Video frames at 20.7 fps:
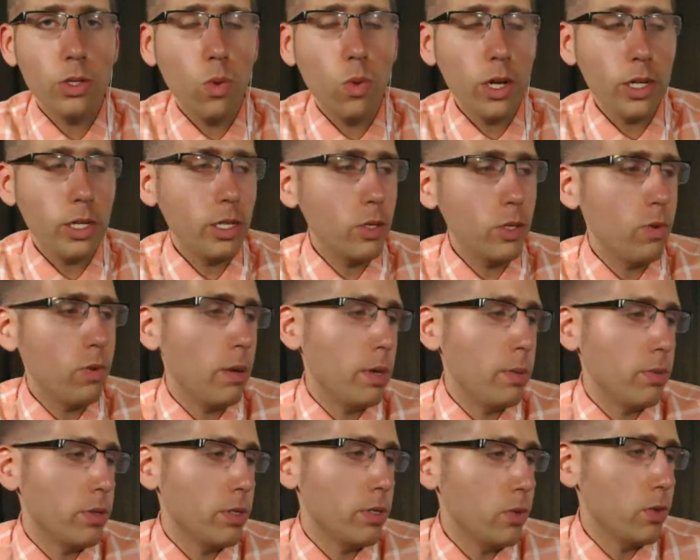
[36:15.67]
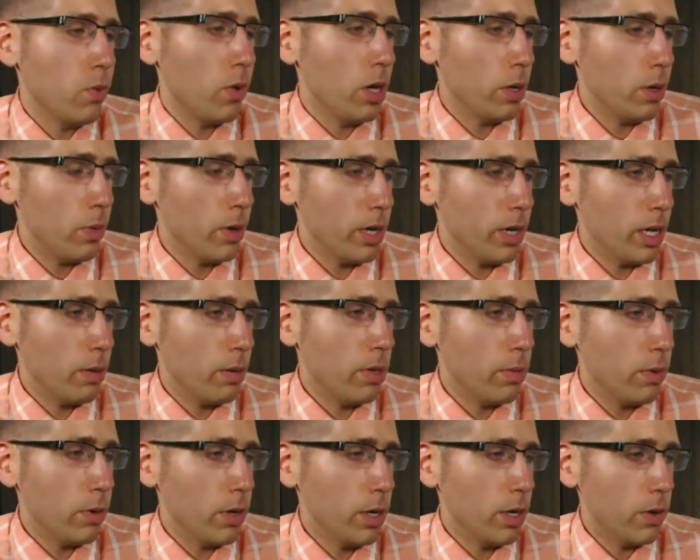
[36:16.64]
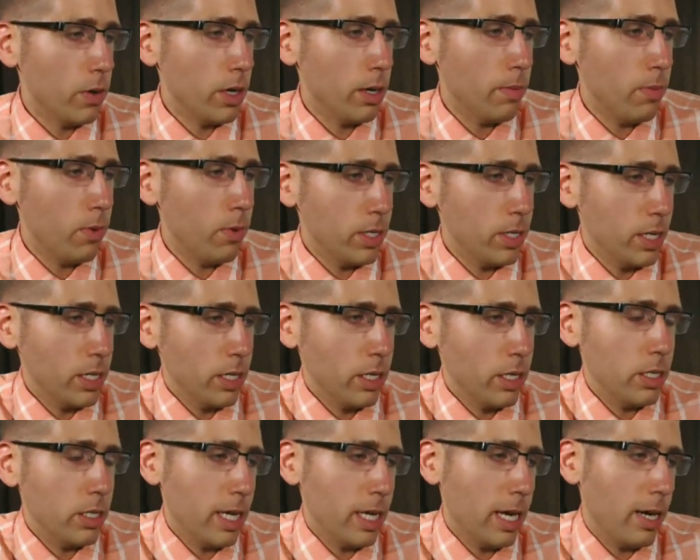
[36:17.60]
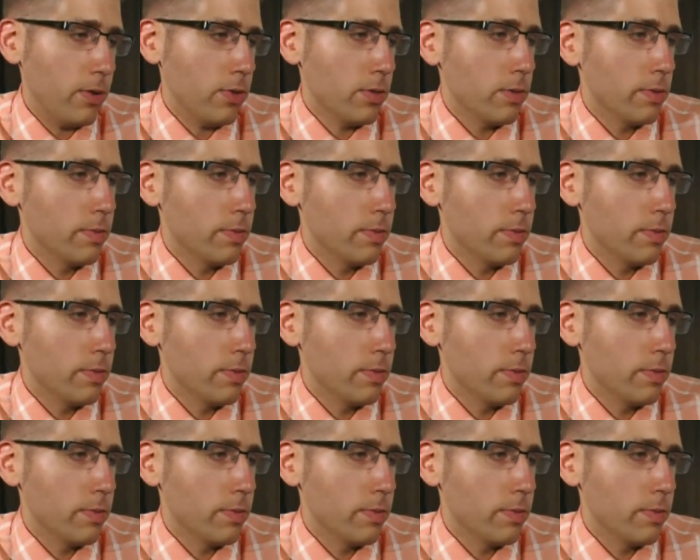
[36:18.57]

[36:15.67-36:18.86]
What do you want people to do? Where can people go get more Dustin Stout?